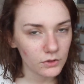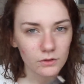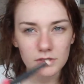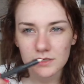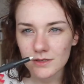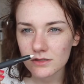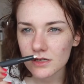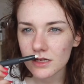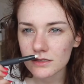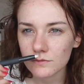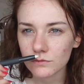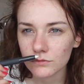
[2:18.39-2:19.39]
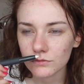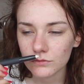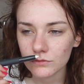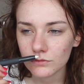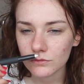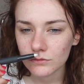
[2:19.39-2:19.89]
Oh, it smells
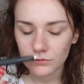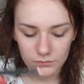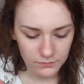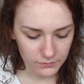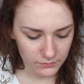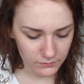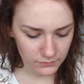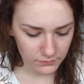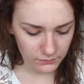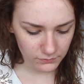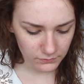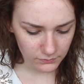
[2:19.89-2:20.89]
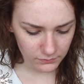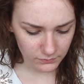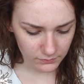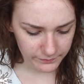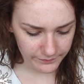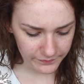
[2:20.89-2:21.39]
nice. So
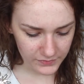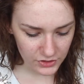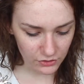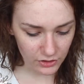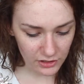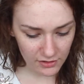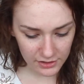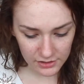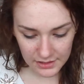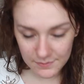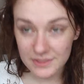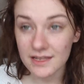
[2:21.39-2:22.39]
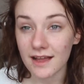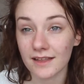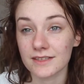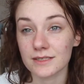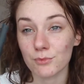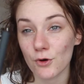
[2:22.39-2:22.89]
you can line your lips
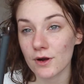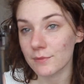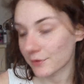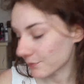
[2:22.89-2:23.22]
and prime